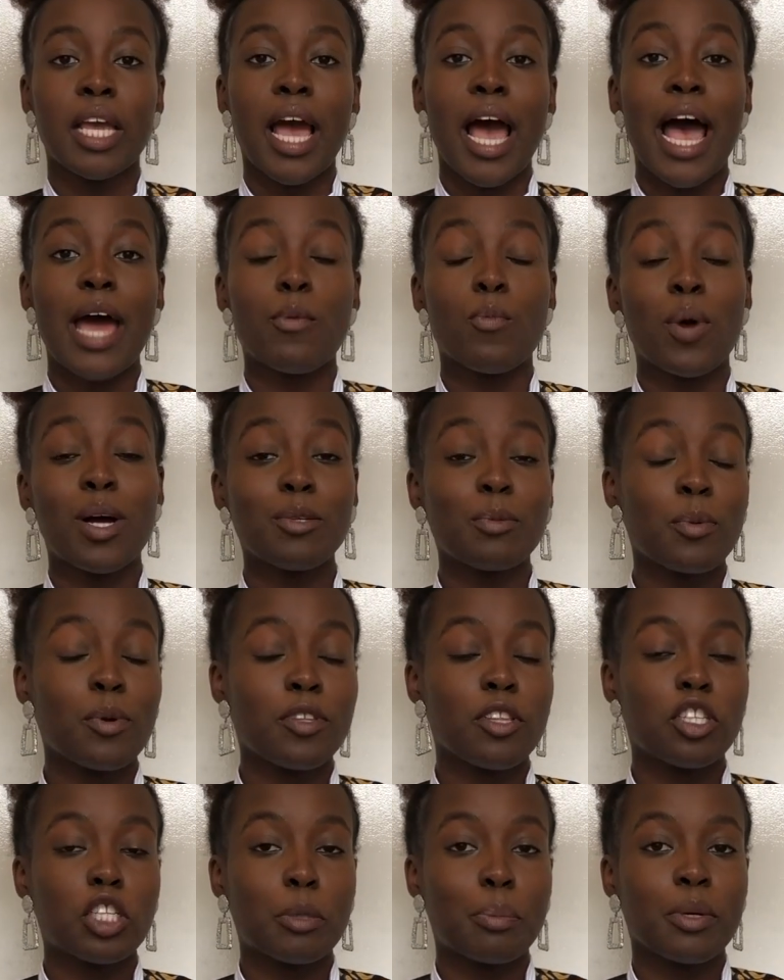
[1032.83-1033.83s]
And whilst we're on the
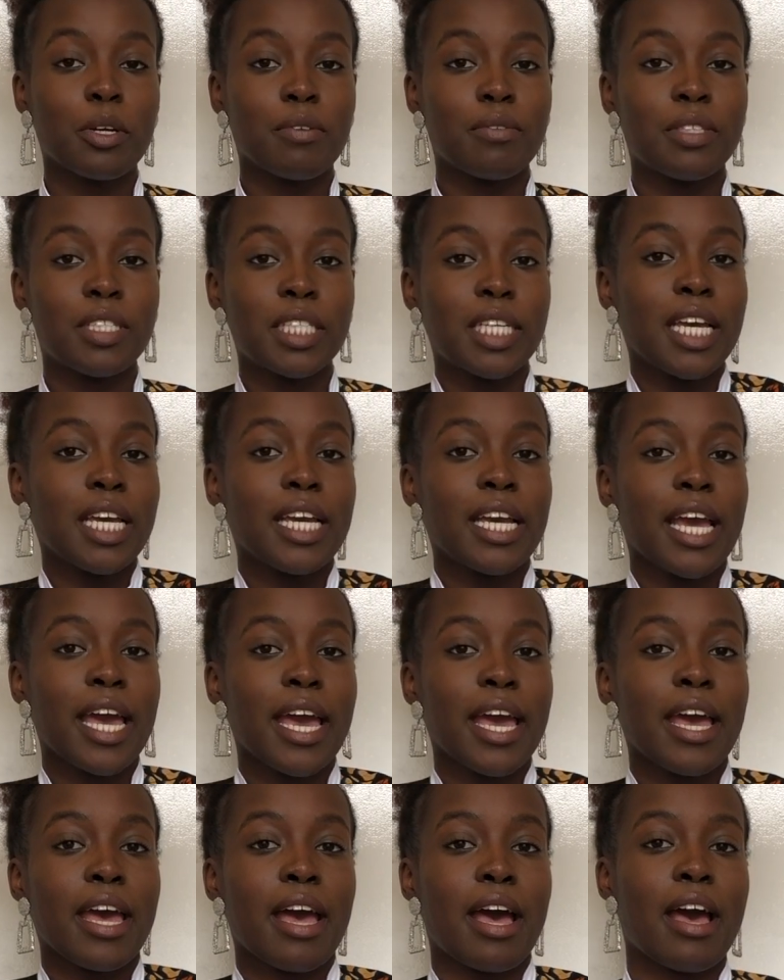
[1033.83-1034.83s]
topic of
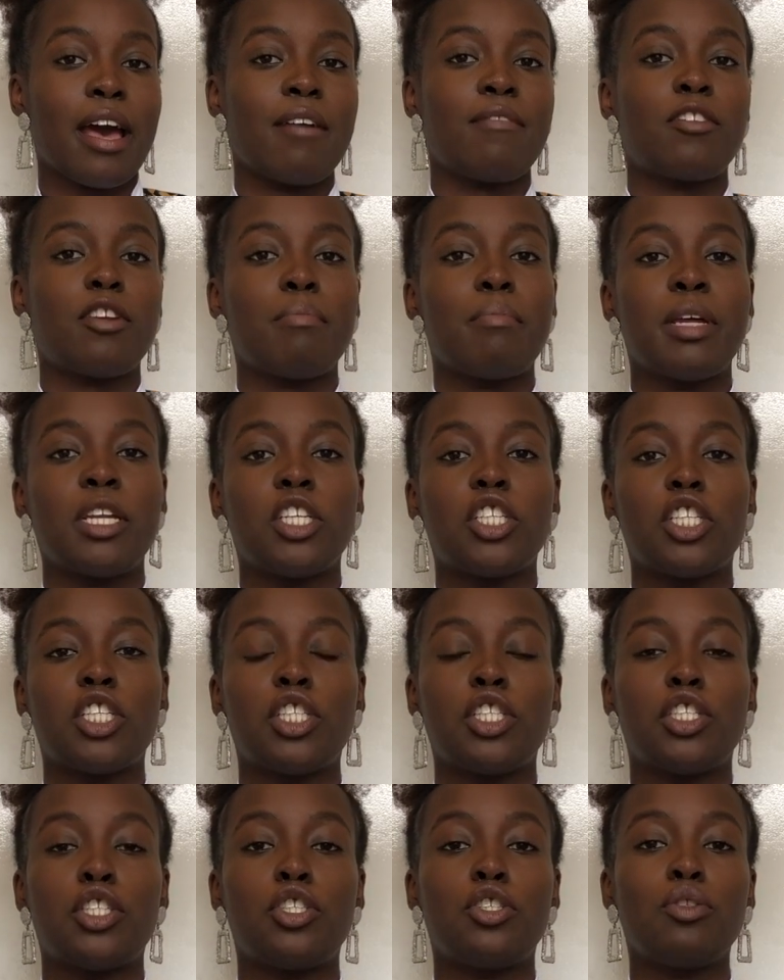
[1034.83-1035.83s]
skincare, I have to mention
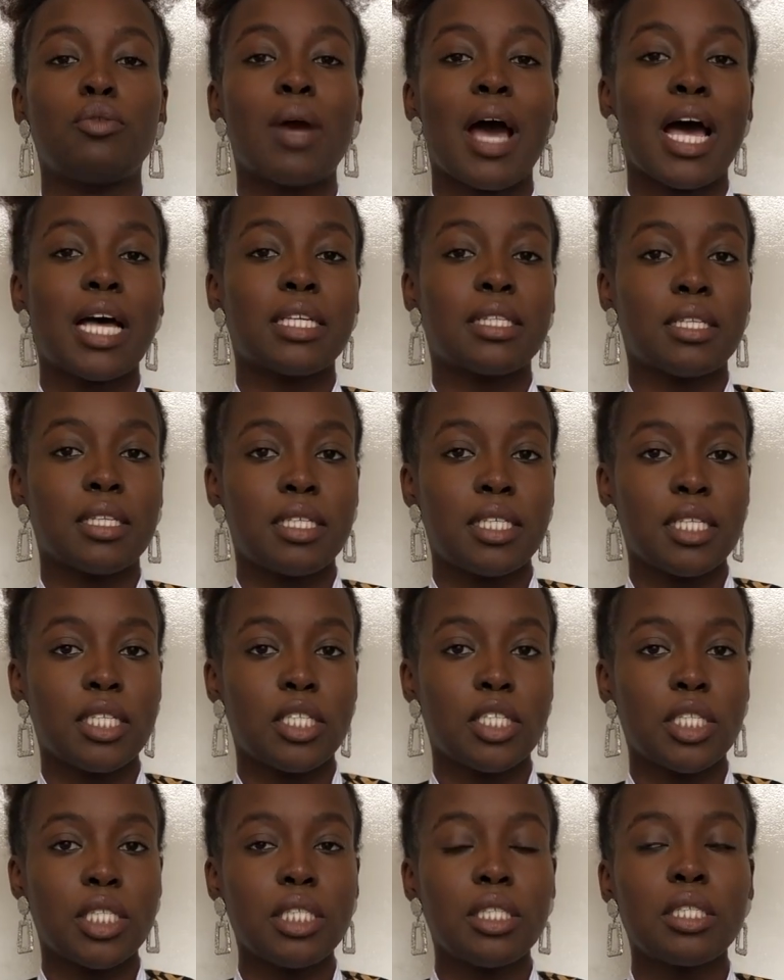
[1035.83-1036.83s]
two
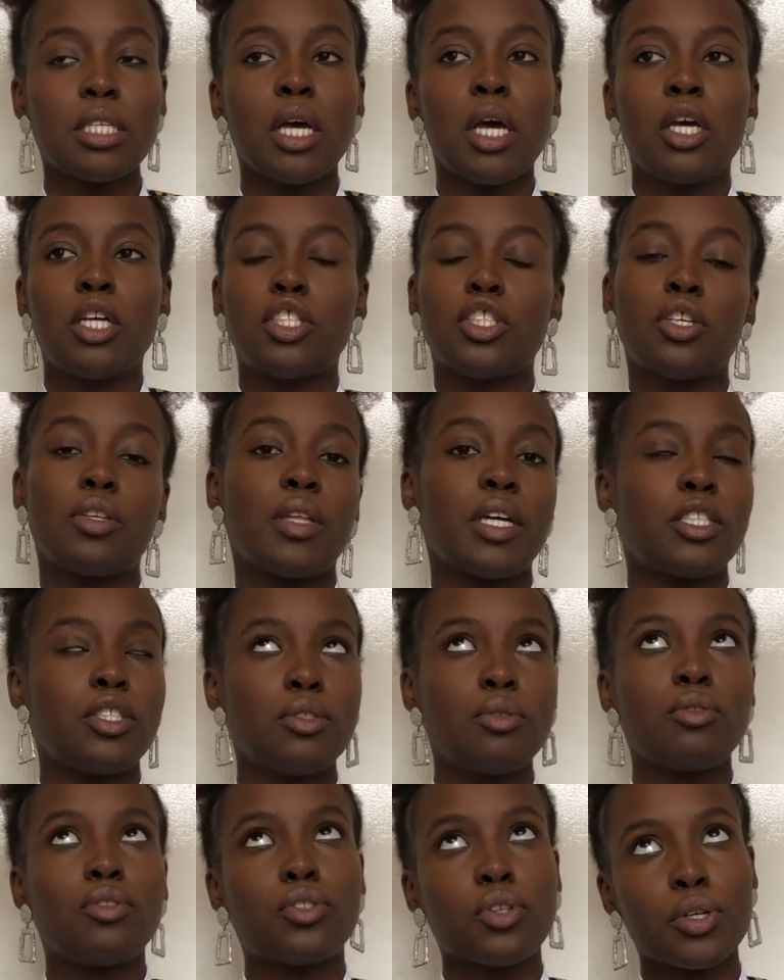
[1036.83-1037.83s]
aestheticians. So they're
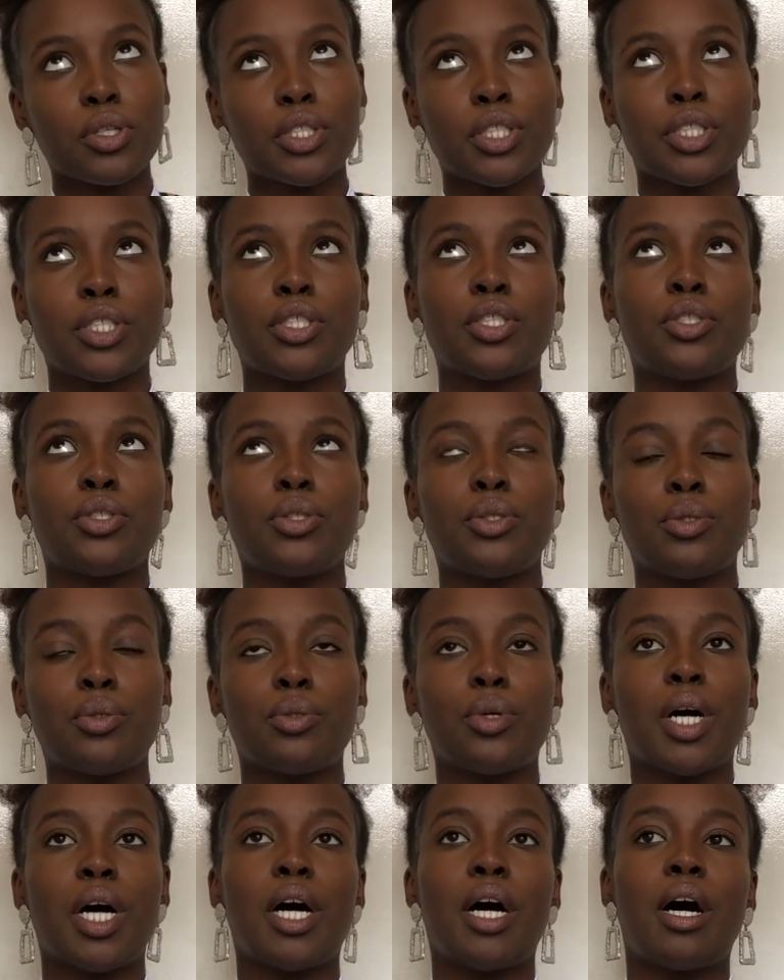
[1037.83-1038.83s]
two doctors who
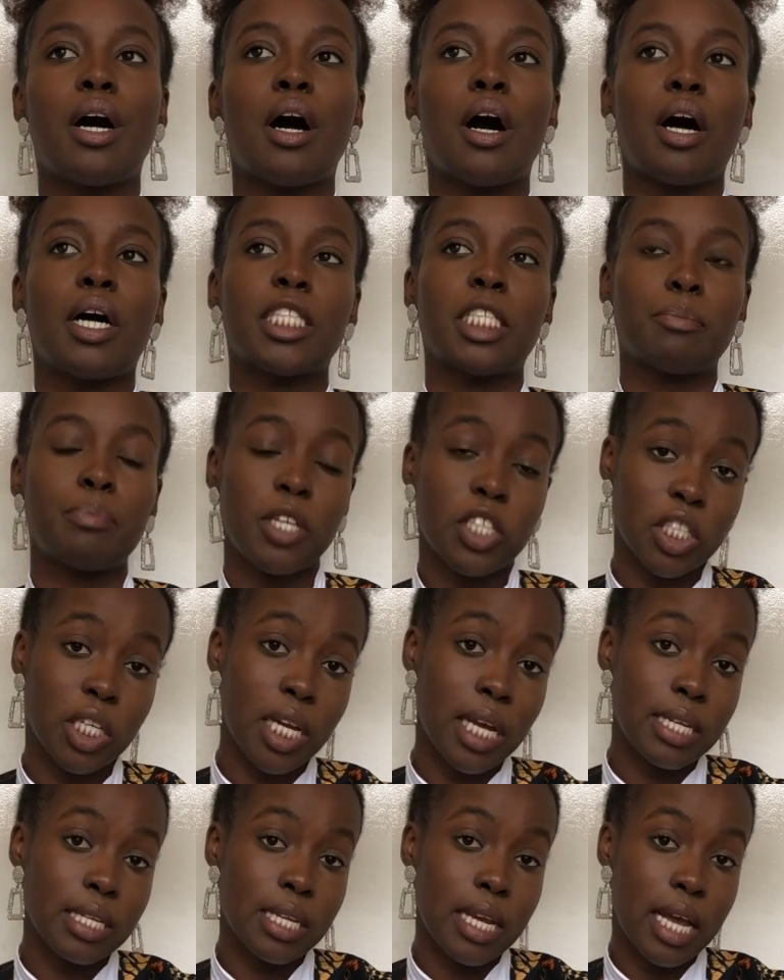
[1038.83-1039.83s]
are
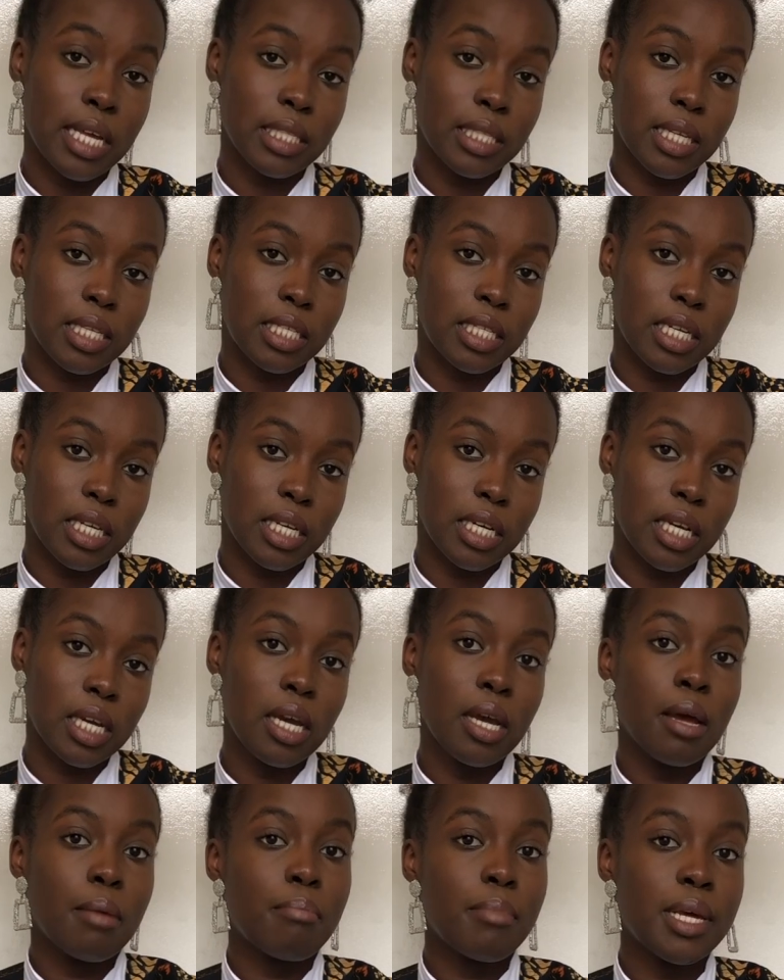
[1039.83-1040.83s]
specialised in aesthetic
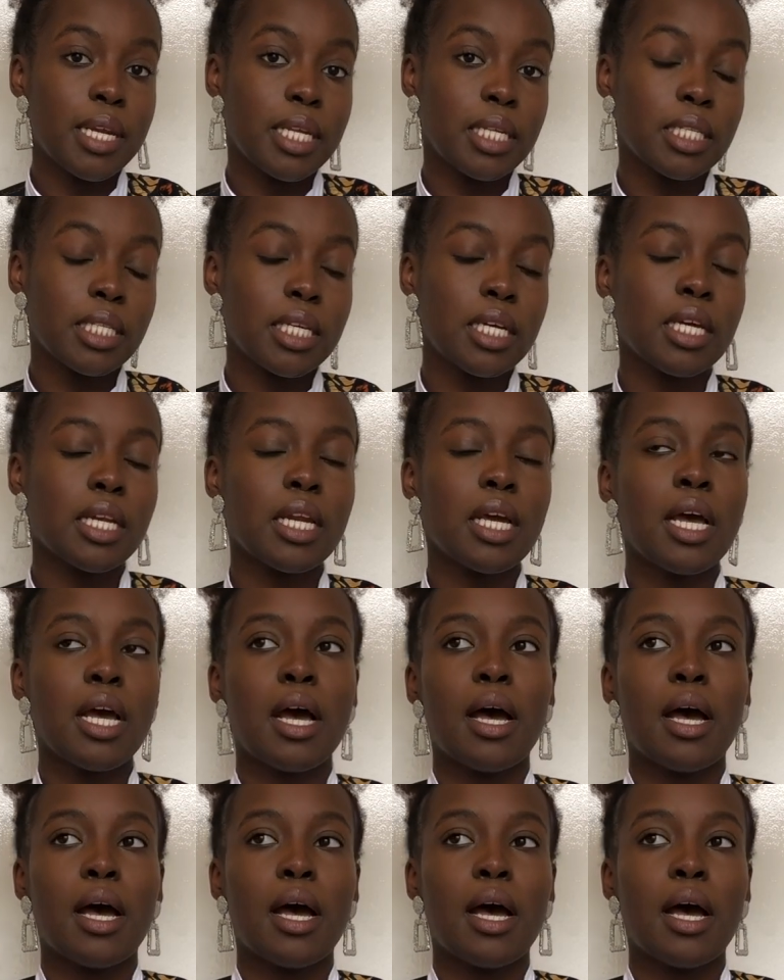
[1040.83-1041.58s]
medicine.